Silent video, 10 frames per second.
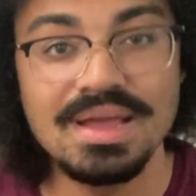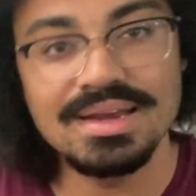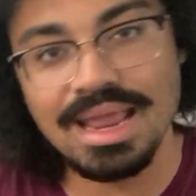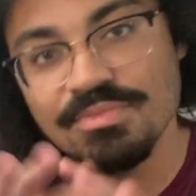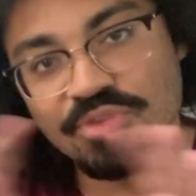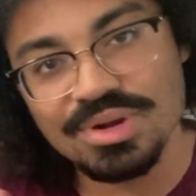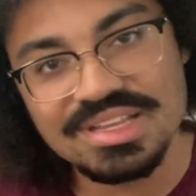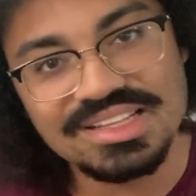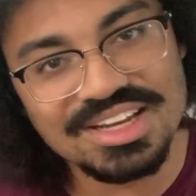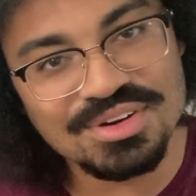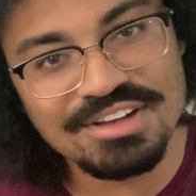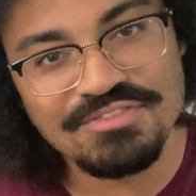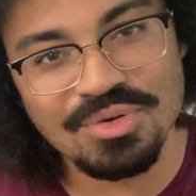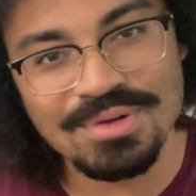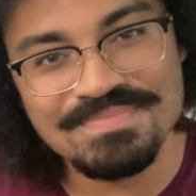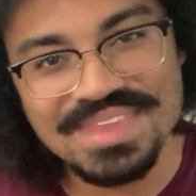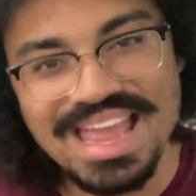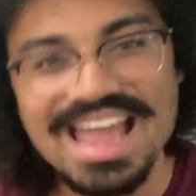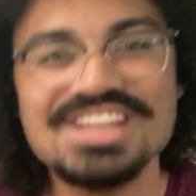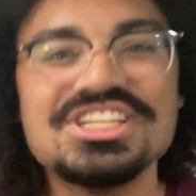named for its glittering form,
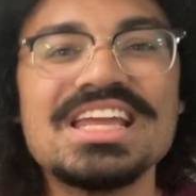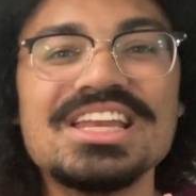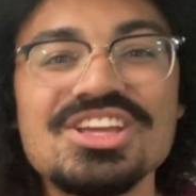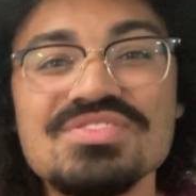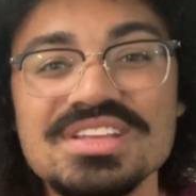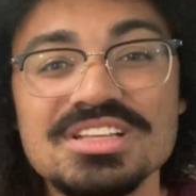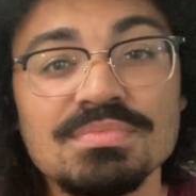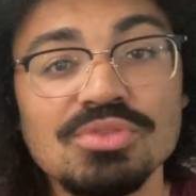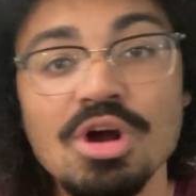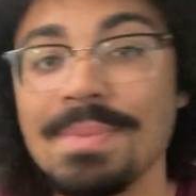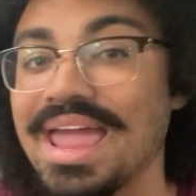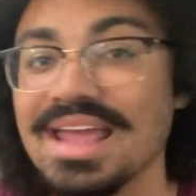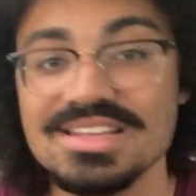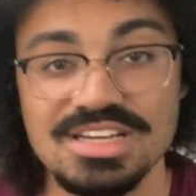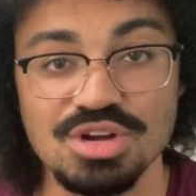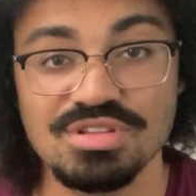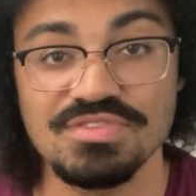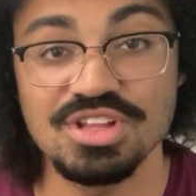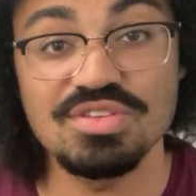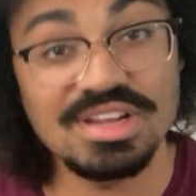and she can use it to brew up antidotes for
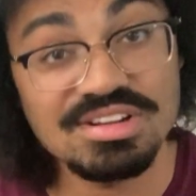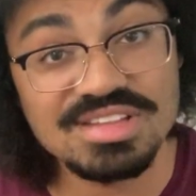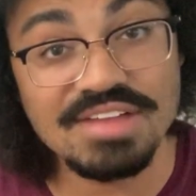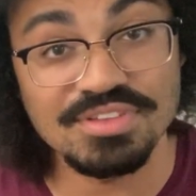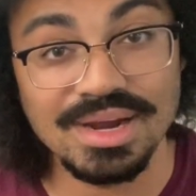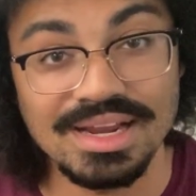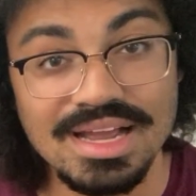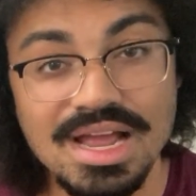those that are suffering.